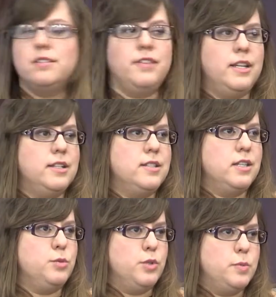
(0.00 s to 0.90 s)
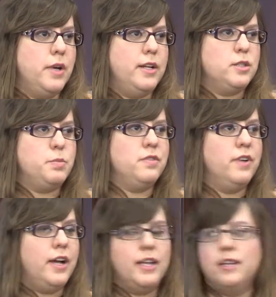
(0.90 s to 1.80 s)
The van accessible spots
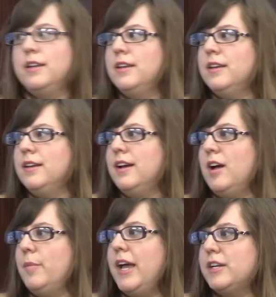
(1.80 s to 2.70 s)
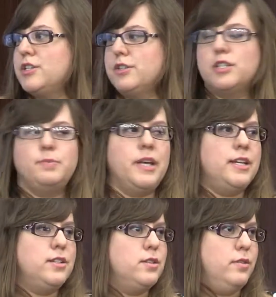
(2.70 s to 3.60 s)
provide extra
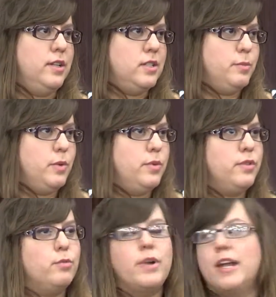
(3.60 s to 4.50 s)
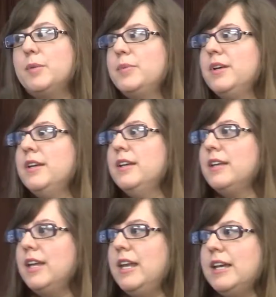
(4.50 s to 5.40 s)
space so that someone with a ramp
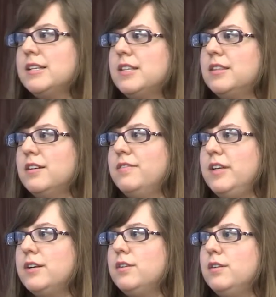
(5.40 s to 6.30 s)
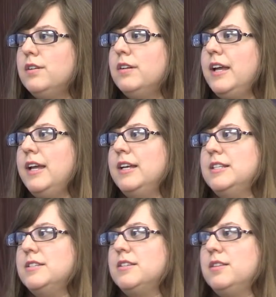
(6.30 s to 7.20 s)
can exit their vehicle,
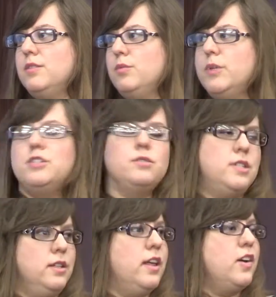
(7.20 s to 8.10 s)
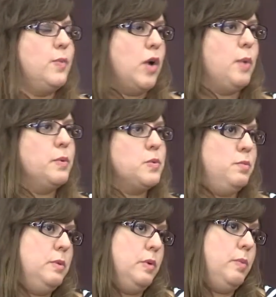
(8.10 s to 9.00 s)
and we do see a lot of problems with
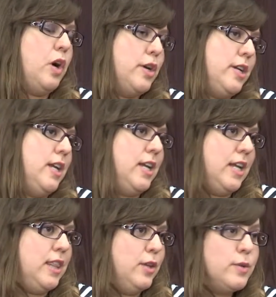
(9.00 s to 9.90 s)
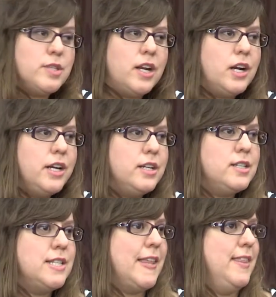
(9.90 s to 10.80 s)
people parking in those
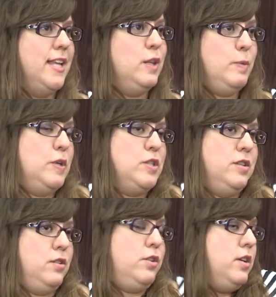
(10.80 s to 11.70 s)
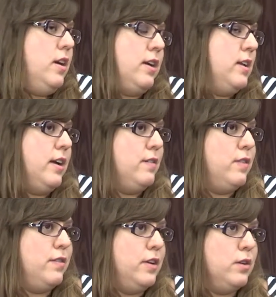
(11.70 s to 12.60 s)
areas, and then the person could not get out of
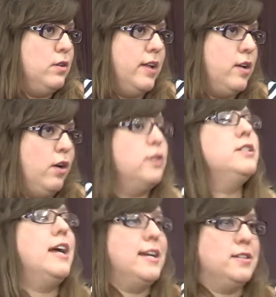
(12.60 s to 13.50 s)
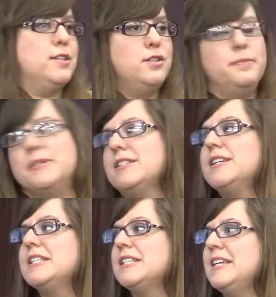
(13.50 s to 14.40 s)
their vehicle at all to access your
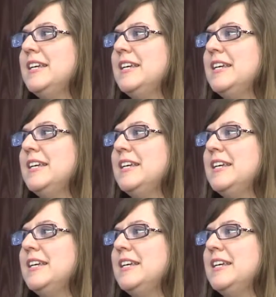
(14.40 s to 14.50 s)
business.